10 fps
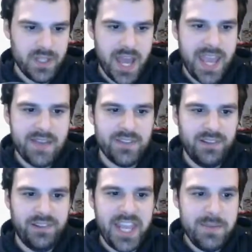I have a
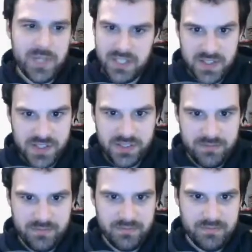layman's
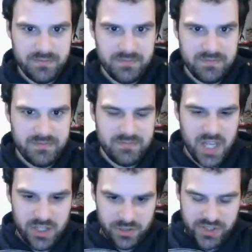
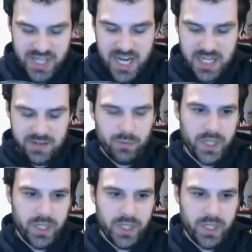understanding of what